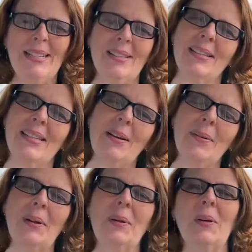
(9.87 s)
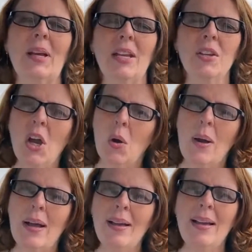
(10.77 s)
So today we're going to look at
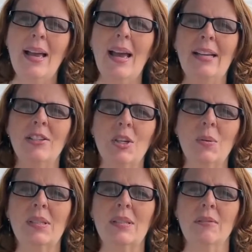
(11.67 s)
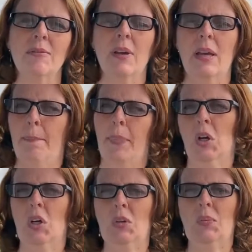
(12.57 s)
Noah and Joseph and
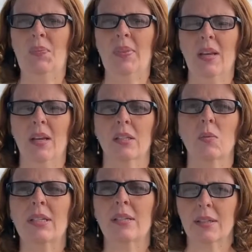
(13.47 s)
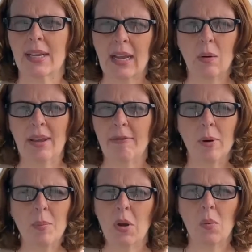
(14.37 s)
Paul. So what is our takeaway
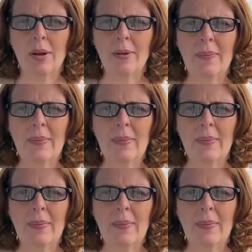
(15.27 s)
from Noah?